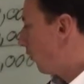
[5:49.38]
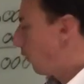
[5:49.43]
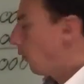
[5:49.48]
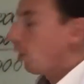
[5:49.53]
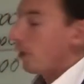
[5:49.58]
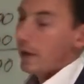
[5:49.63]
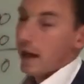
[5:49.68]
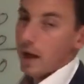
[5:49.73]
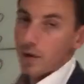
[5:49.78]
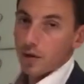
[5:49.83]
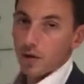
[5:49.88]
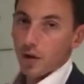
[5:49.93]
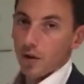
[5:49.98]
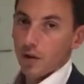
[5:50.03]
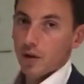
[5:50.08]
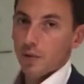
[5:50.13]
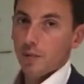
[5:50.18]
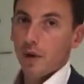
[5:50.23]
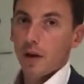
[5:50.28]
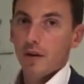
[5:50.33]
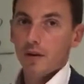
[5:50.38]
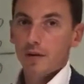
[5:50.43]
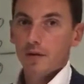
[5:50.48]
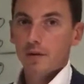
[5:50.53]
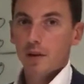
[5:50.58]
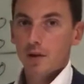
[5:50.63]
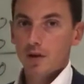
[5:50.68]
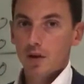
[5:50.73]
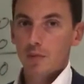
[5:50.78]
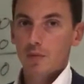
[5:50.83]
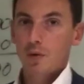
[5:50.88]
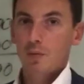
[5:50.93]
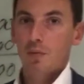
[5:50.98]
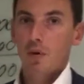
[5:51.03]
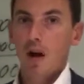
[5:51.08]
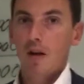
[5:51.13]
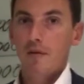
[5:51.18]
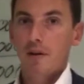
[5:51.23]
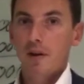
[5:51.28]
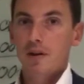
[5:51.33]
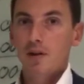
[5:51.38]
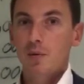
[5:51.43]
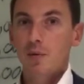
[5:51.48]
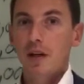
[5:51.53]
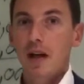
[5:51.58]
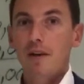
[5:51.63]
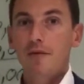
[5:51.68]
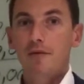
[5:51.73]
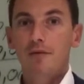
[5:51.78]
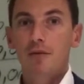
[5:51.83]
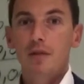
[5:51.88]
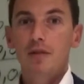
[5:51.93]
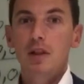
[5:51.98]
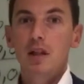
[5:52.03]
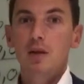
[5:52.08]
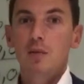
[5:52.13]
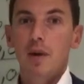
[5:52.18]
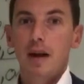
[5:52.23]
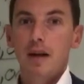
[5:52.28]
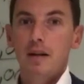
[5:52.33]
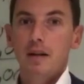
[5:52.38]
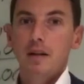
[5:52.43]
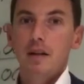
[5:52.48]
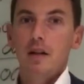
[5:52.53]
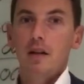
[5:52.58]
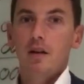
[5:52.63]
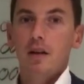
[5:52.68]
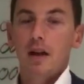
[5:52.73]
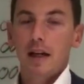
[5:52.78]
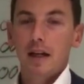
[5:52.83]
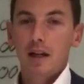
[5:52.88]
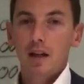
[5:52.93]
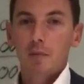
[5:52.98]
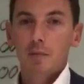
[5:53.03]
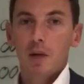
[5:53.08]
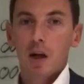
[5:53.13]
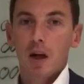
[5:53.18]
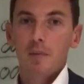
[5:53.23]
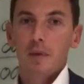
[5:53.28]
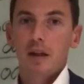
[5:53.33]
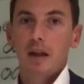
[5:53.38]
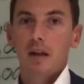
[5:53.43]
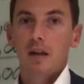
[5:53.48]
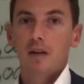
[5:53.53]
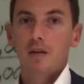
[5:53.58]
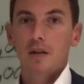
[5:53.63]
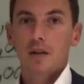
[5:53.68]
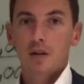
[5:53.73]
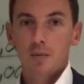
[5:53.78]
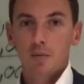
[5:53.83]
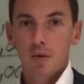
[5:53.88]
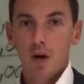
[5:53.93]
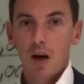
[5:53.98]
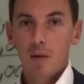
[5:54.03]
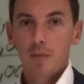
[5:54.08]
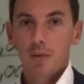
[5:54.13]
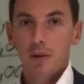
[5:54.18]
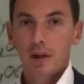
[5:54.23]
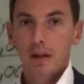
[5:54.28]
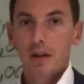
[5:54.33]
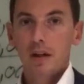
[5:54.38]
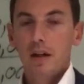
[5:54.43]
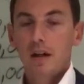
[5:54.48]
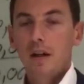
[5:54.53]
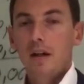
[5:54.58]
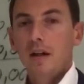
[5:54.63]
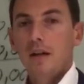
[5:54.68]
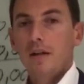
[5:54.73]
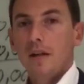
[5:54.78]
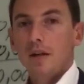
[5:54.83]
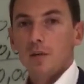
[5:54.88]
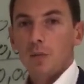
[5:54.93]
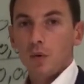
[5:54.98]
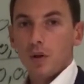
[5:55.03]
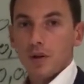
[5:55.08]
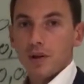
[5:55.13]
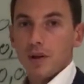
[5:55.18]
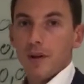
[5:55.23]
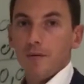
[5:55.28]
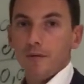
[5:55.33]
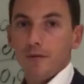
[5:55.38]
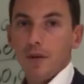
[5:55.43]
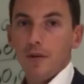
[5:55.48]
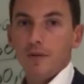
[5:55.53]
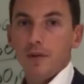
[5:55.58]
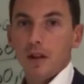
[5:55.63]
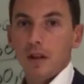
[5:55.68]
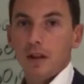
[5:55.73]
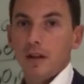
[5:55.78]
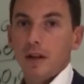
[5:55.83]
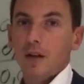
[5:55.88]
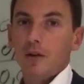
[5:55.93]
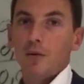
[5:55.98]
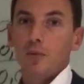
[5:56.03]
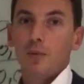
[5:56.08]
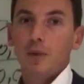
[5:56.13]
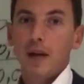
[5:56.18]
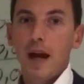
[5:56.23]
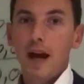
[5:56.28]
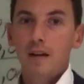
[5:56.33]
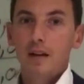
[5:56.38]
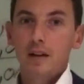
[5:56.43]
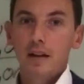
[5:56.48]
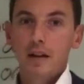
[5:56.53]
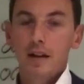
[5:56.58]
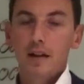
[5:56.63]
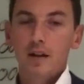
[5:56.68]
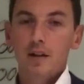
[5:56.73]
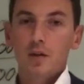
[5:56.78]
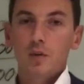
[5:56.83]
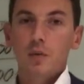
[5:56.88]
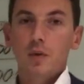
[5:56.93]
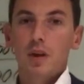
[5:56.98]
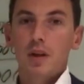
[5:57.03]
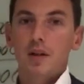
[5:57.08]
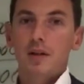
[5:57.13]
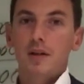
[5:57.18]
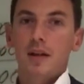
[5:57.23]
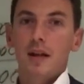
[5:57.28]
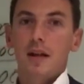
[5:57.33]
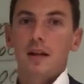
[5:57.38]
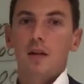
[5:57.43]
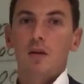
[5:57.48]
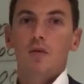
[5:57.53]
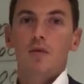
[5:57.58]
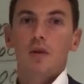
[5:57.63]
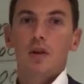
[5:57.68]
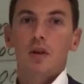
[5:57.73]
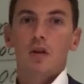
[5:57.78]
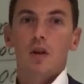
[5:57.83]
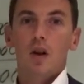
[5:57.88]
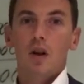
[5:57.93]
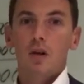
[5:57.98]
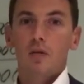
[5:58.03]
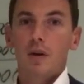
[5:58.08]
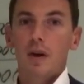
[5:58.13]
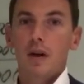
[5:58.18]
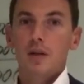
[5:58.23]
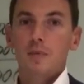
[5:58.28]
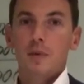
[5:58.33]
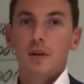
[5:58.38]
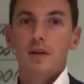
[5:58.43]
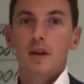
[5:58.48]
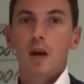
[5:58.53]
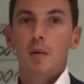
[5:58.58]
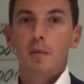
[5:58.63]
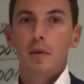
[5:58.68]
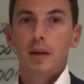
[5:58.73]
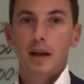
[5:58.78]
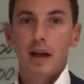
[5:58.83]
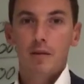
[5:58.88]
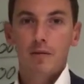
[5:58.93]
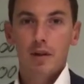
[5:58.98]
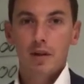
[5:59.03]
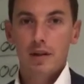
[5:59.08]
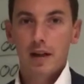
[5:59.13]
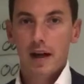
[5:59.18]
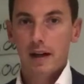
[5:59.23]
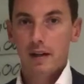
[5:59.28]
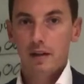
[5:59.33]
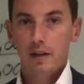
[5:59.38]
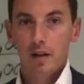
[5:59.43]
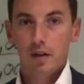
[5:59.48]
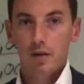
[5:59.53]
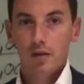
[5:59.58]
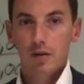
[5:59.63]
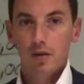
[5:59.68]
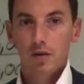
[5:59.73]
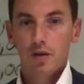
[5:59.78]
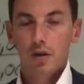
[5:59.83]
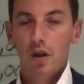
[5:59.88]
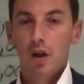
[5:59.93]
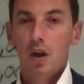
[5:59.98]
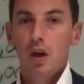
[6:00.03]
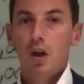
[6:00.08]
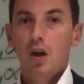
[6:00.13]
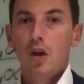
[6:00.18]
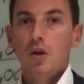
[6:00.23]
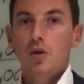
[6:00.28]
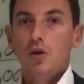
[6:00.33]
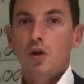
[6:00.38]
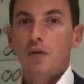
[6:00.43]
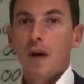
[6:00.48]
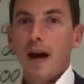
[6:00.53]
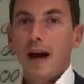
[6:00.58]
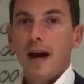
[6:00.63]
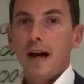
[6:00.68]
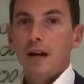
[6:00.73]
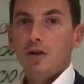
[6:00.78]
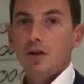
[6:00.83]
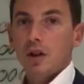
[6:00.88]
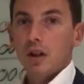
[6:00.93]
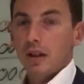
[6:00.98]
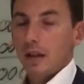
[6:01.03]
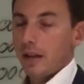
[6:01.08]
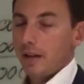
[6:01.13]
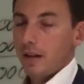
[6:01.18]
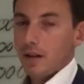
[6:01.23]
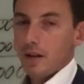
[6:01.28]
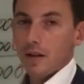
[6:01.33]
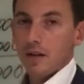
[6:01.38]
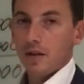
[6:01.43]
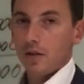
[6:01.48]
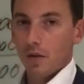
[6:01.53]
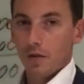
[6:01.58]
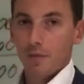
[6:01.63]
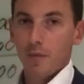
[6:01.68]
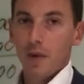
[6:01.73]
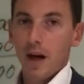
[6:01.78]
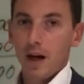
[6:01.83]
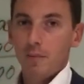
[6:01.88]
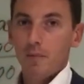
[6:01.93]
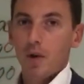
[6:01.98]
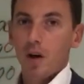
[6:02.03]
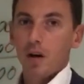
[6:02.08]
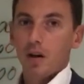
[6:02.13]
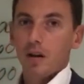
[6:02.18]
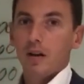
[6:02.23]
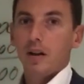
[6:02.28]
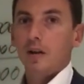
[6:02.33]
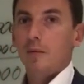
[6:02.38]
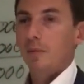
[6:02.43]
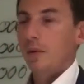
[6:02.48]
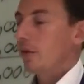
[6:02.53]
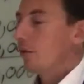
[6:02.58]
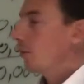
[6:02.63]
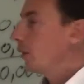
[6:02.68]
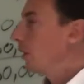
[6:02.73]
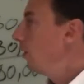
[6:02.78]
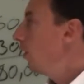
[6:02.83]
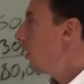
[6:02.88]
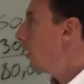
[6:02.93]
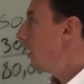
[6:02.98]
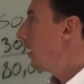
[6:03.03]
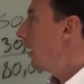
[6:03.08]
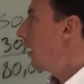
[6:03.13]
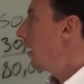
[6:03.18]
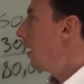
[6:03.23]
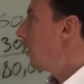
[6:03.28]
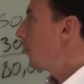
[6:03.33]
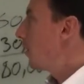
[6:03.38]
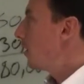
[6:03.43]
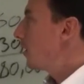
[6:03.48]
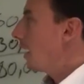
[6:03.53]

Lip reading: $4,000 a month in terms of profit. So we're going to have 50 grand a year in income coming in on this property that's worth $750. Now the reality is real estate over the long run has been doubling every 10 years. So if I actually, and this is sort of mind-boggling, but if we look at it and we